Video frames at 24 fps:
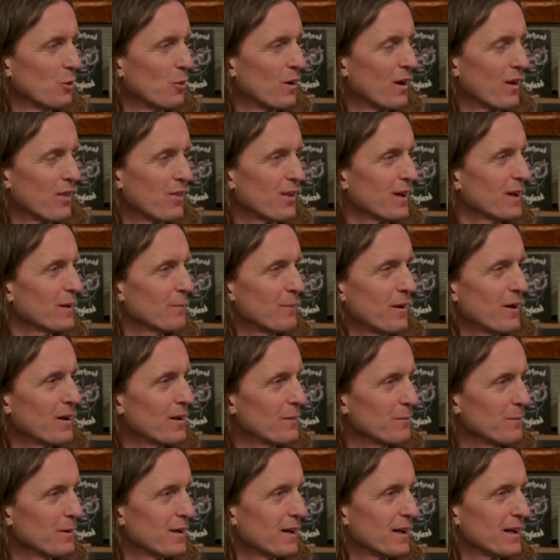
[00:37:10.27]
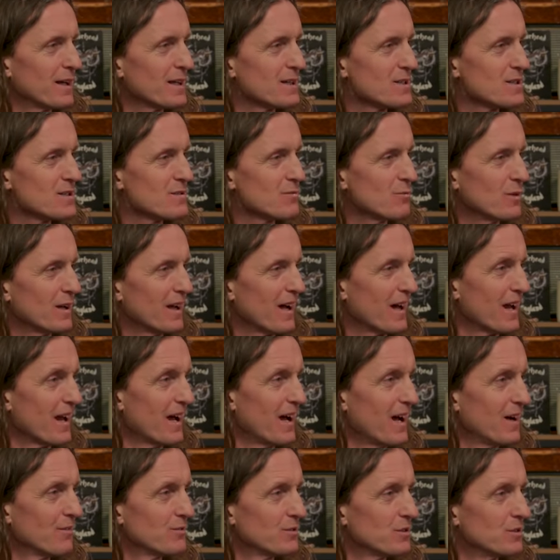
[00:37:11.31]
Don't want to think about it, but I guess we kind of
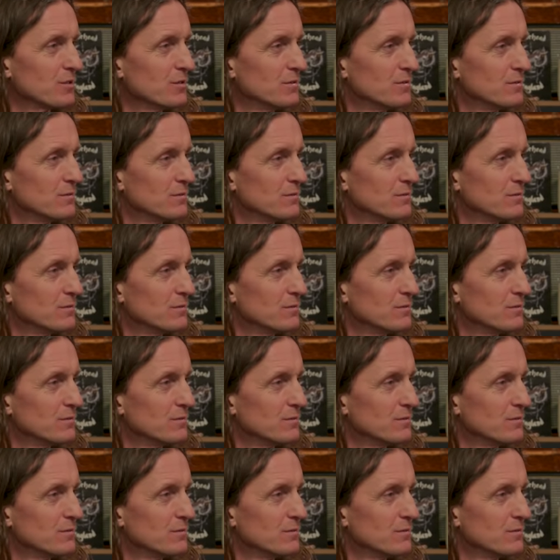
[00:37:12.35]
have to.